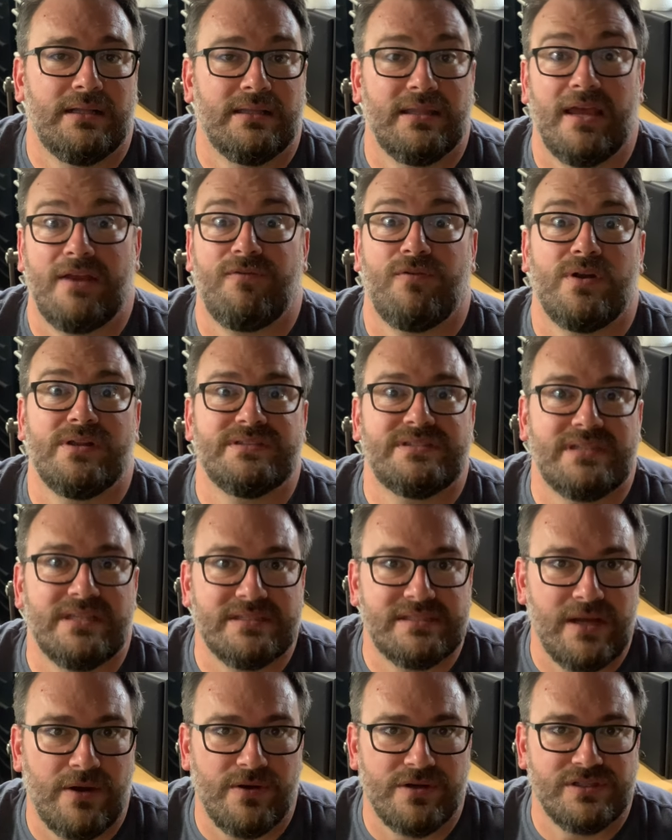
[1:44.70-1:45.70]
like for
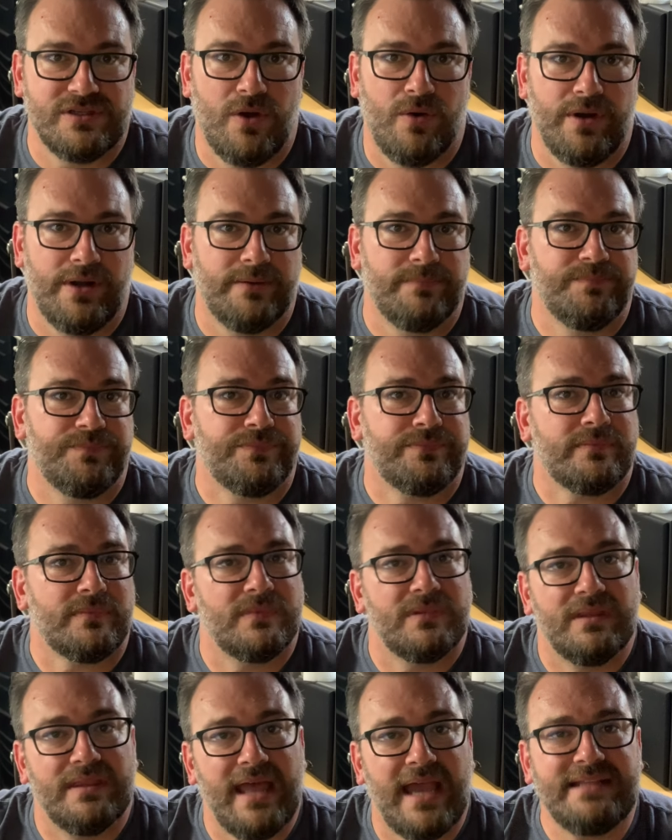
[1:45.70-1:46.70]
instance, Arizona.
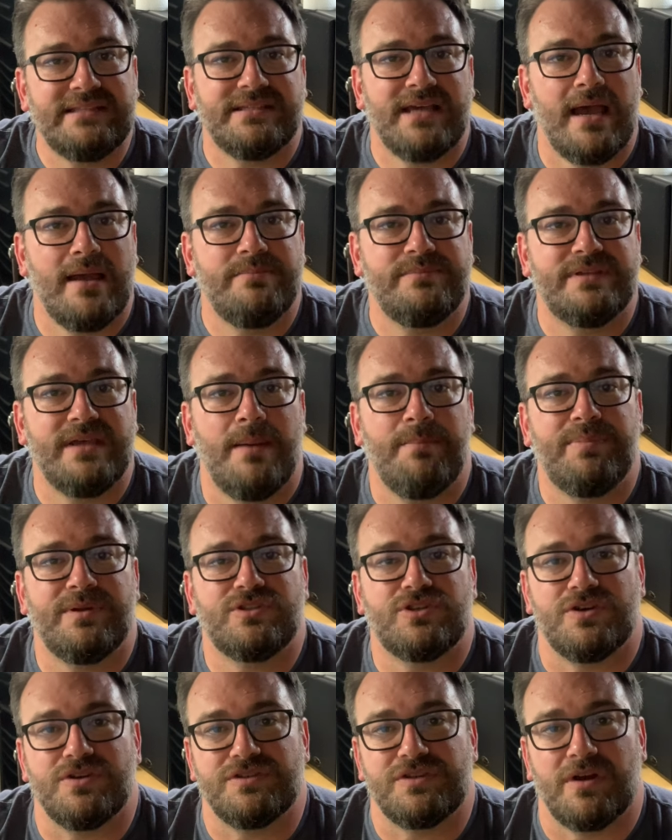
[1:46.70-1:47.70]
Nighttime
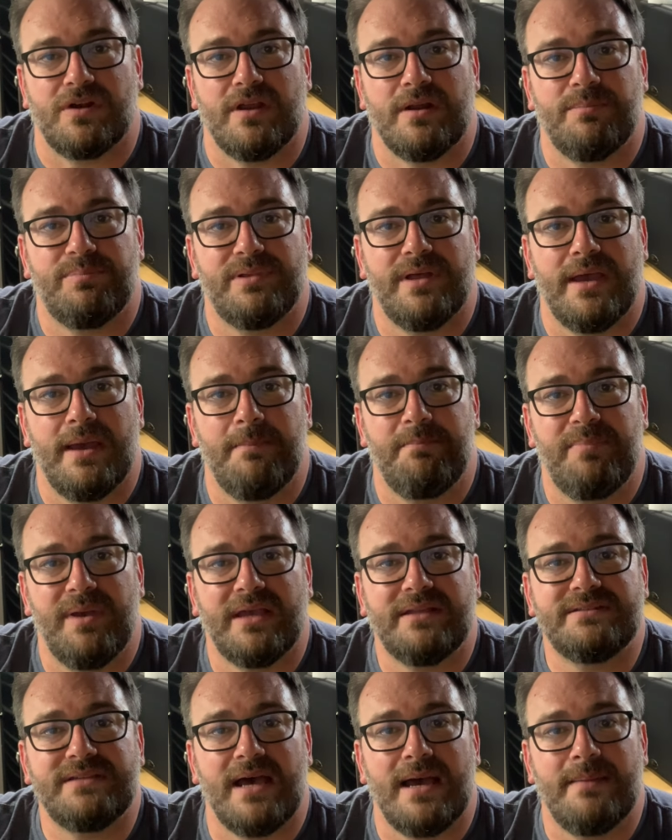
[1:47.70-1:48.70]
temperatures are going to play a
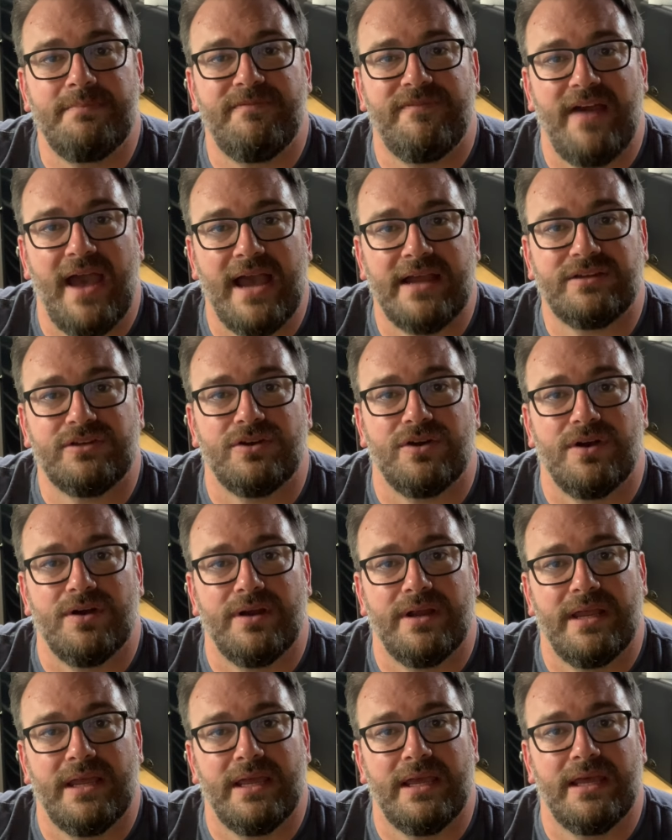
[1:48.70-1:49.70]
big time
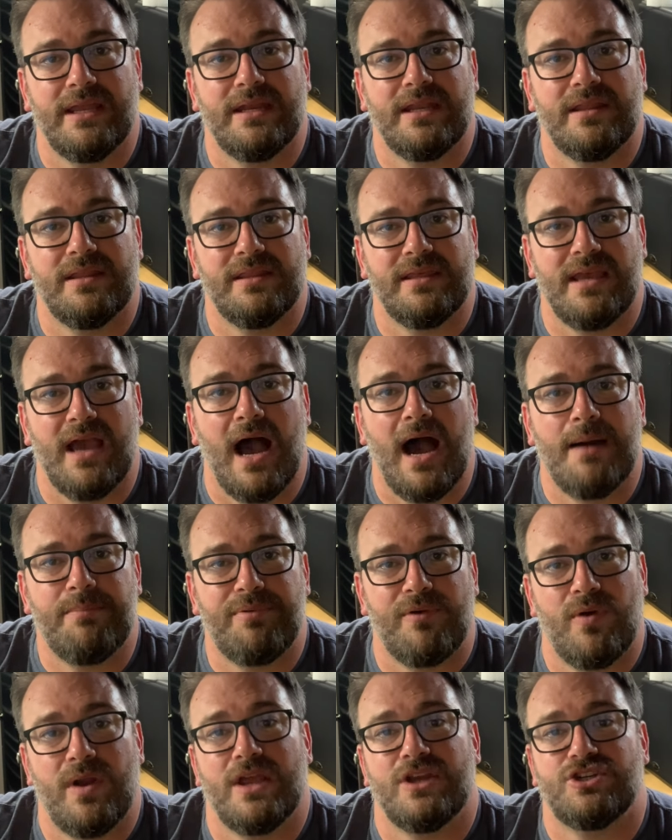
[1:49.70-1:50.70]
factor in the
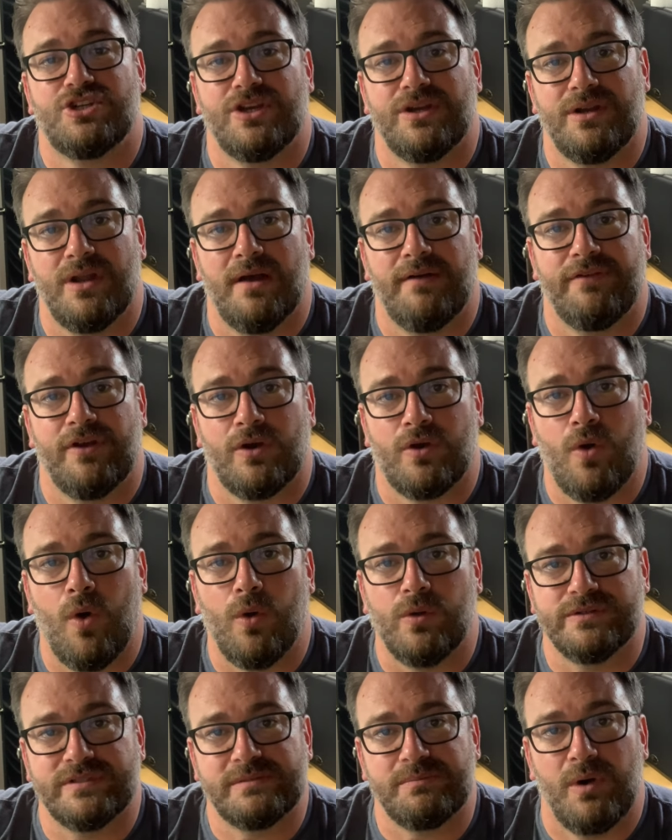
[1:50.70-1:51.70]
operation of your
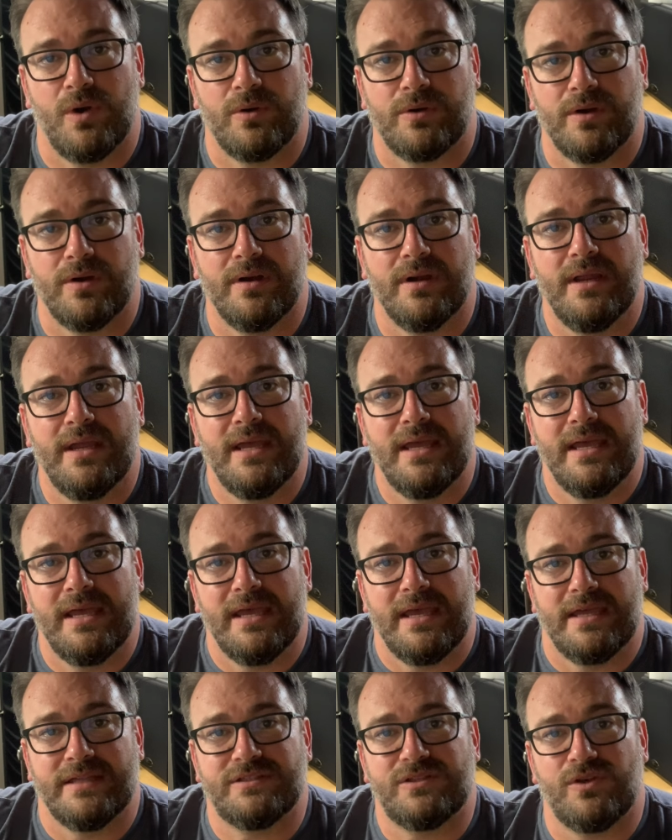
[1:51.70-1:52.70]
cold smoker.
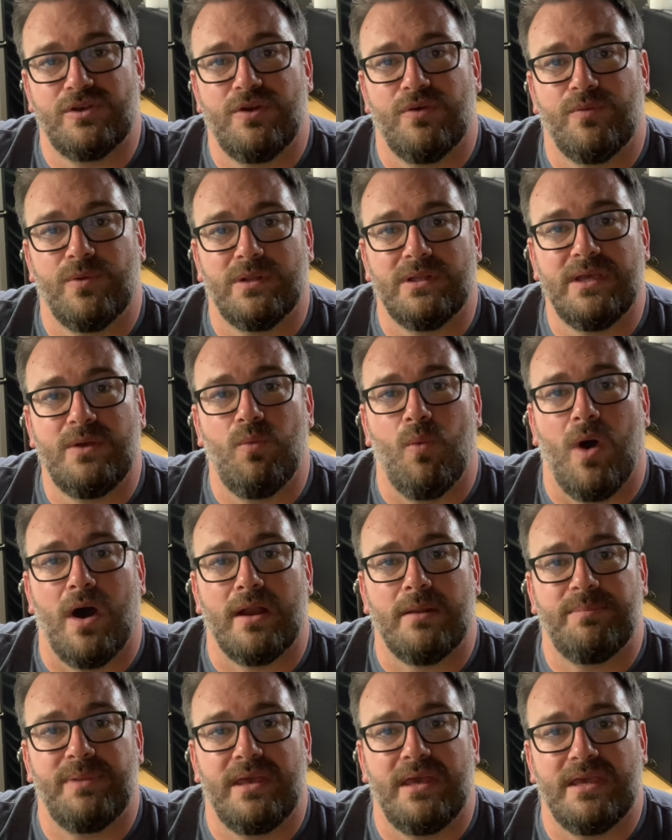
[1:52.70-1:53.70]
And so you really
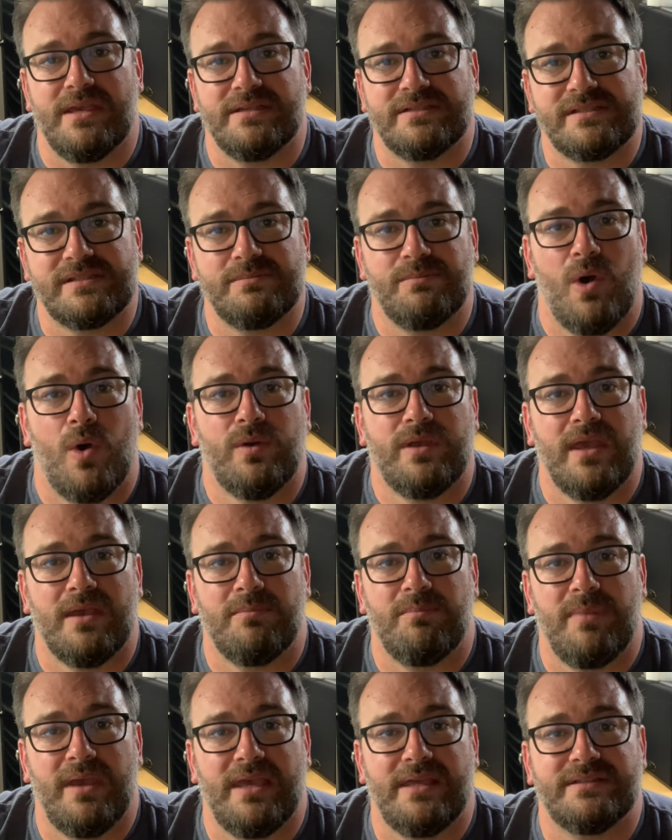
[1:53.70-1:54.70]
want to be
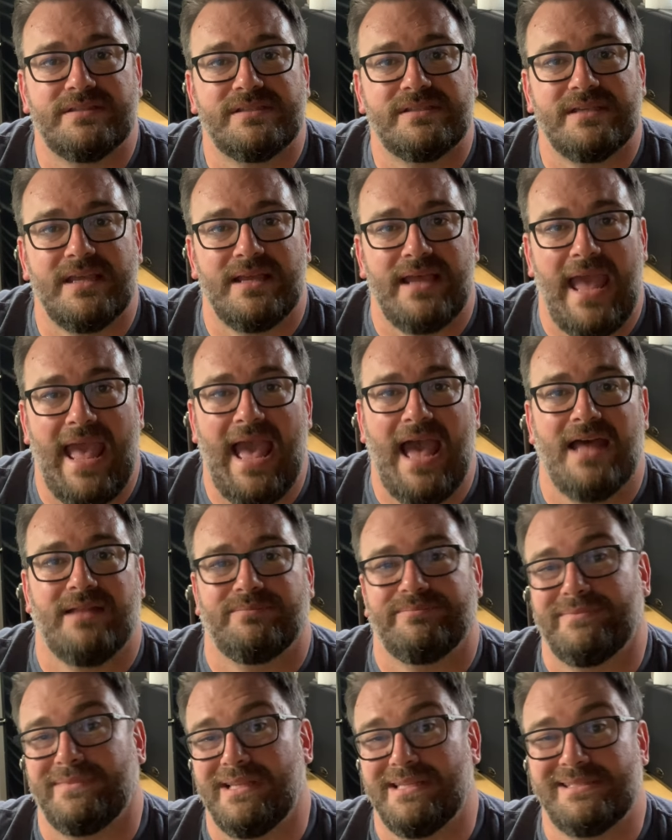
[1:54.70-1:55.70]
smoking meats at,
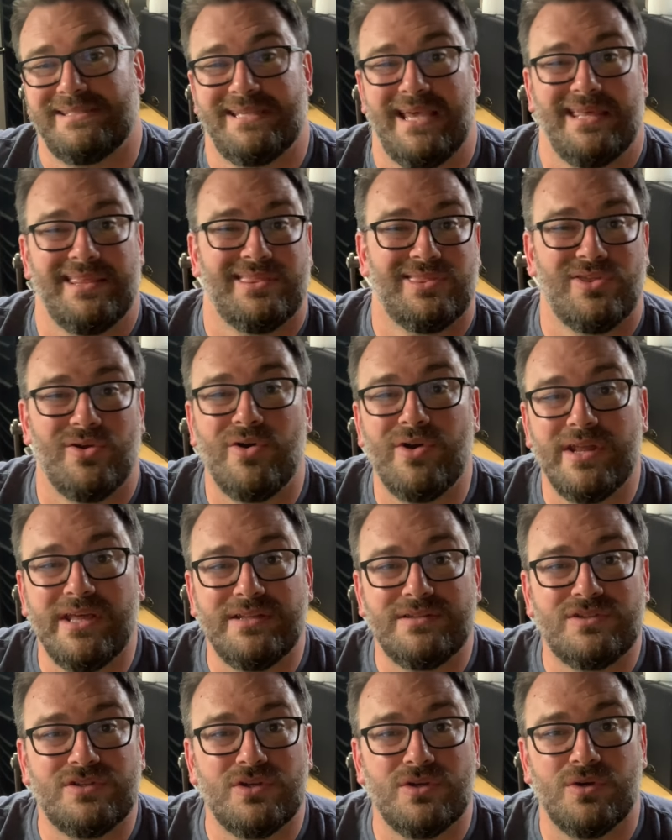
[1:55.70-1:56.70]
let's say,
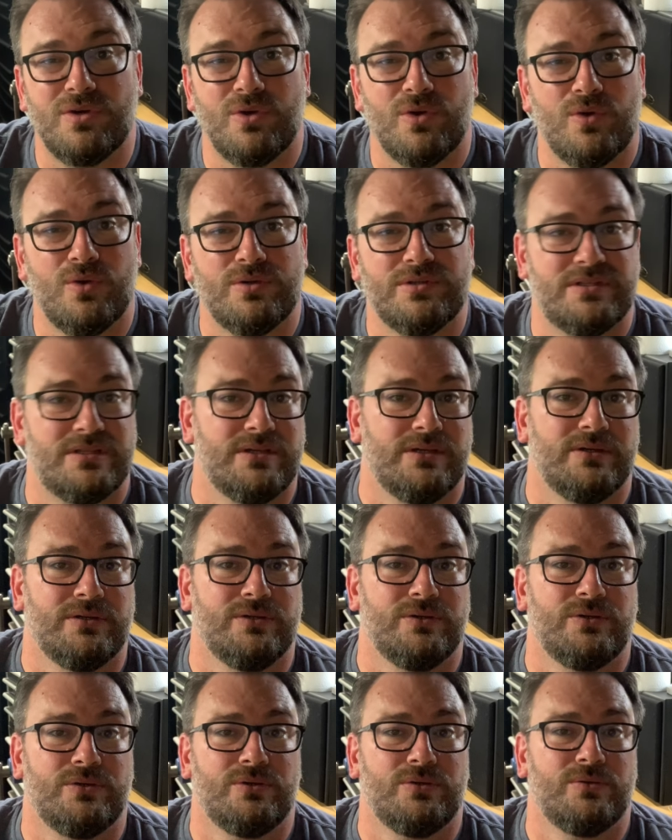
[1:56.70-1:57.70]
32
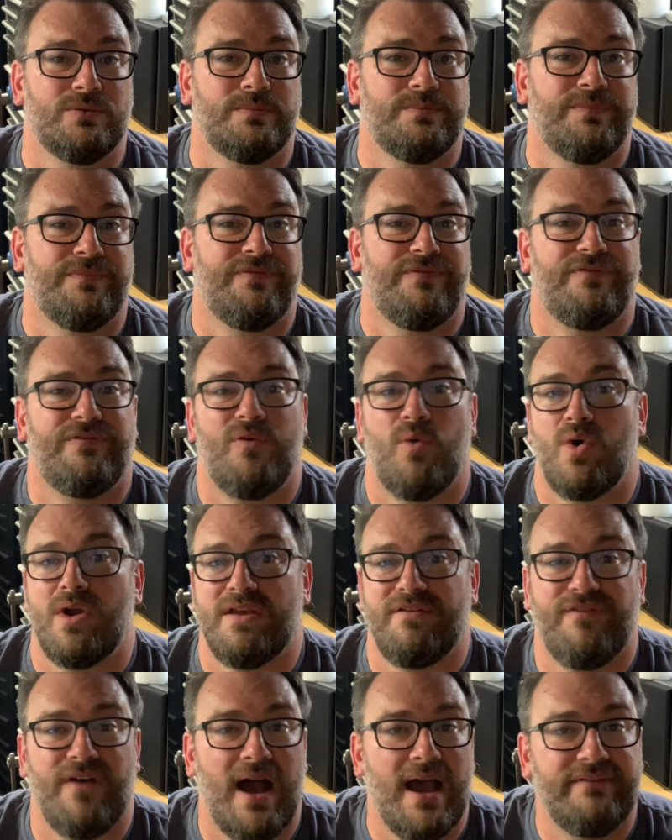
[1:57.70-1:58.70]
to
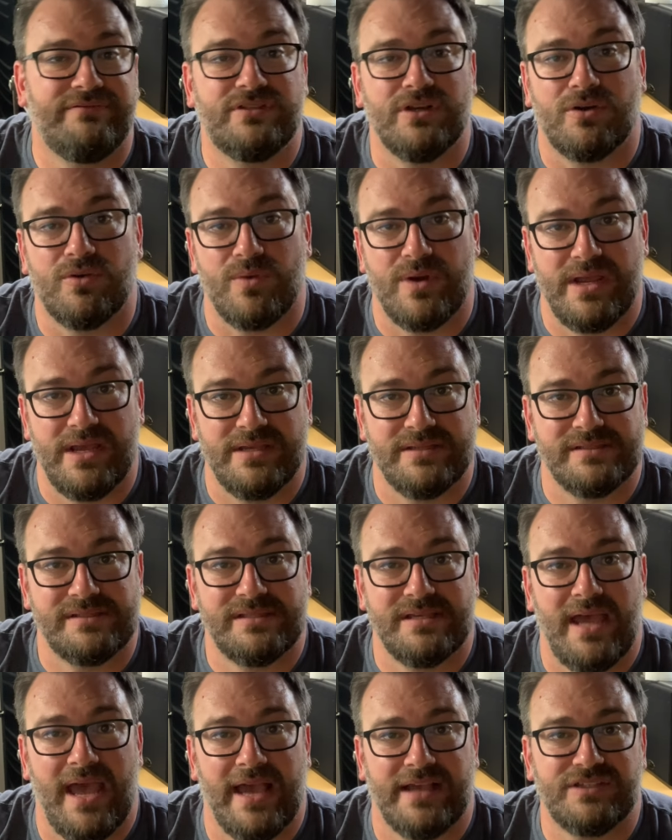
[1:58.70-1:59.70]
45
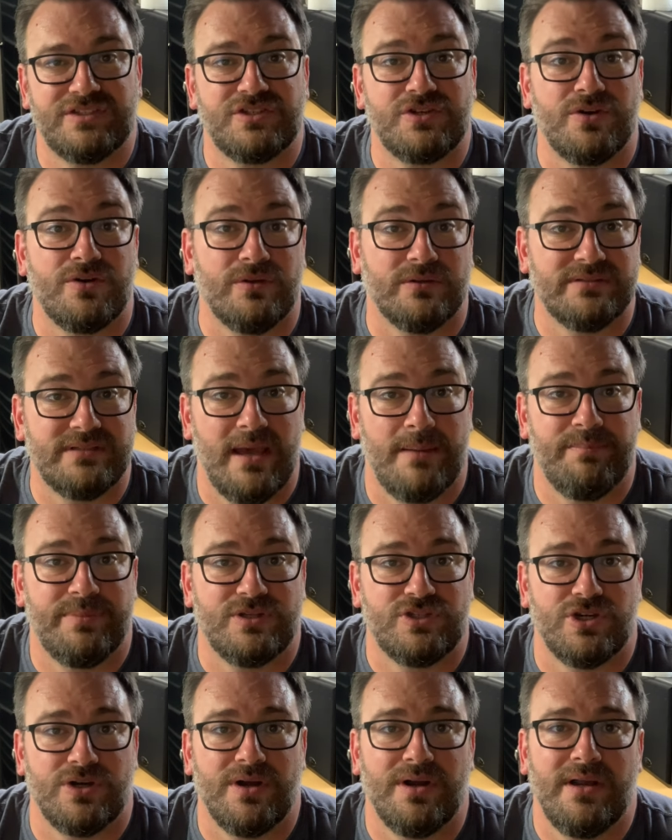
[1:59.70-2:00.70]
degrees external
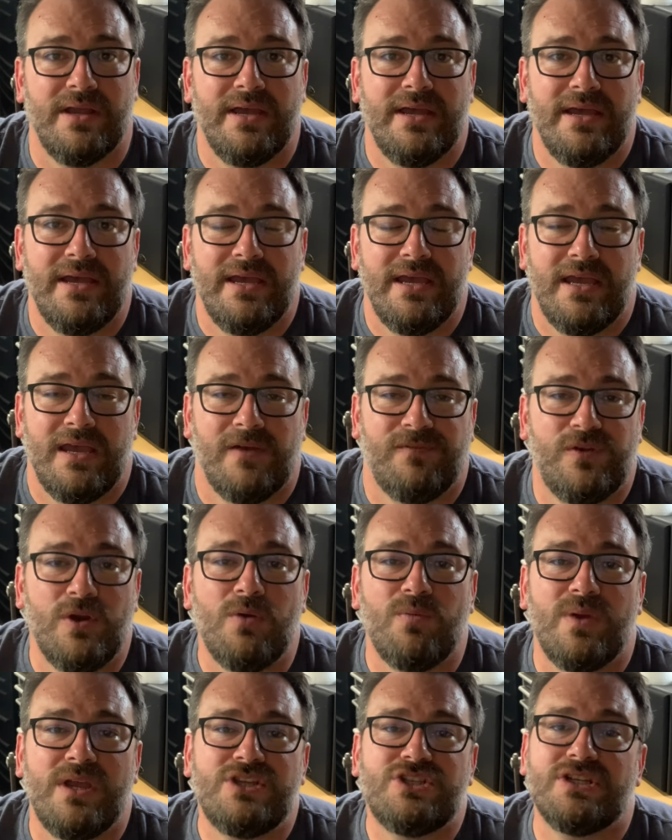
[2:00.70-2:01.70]
temperature. If
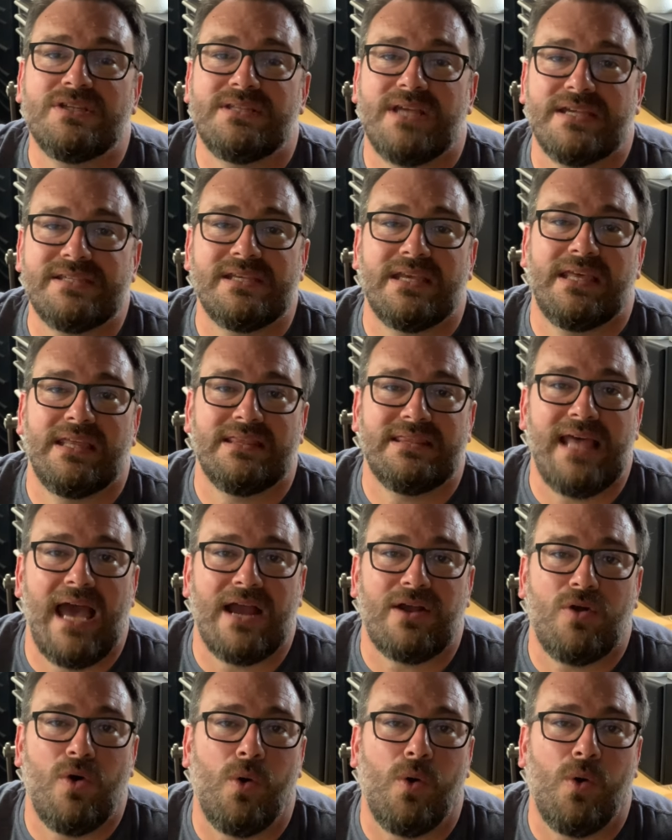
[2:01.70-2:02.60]
your region doesn't get that